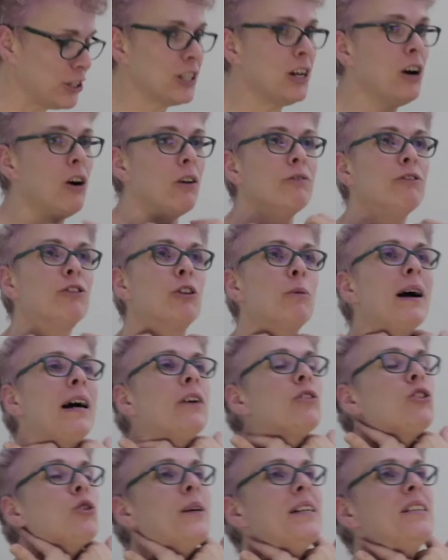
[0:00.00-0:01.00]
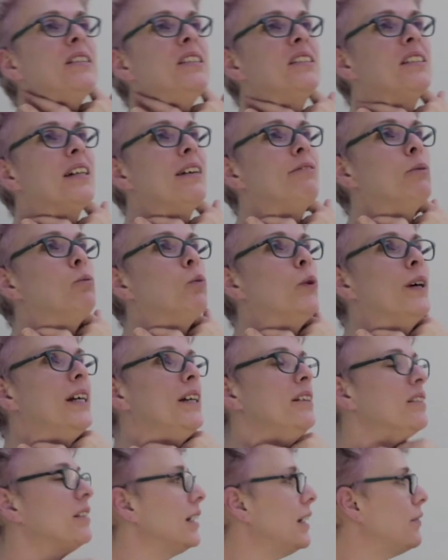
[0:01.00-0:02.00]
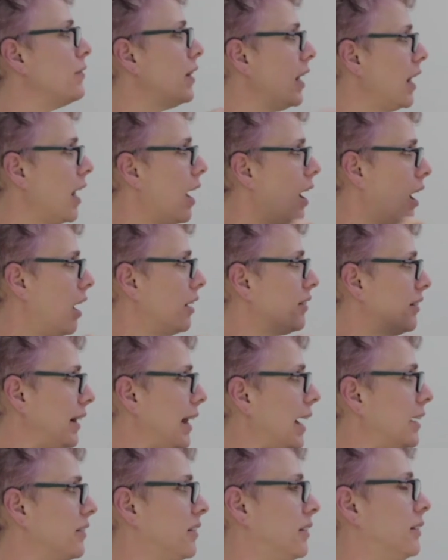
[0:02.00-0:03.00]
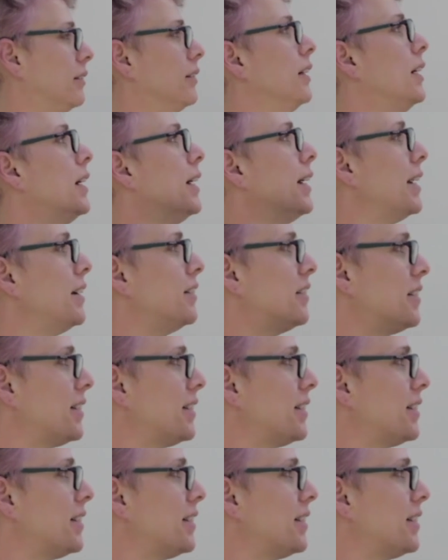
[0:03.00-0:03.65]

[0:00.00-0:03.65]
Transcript: it on for about 27 weeks, and in the last lesson, his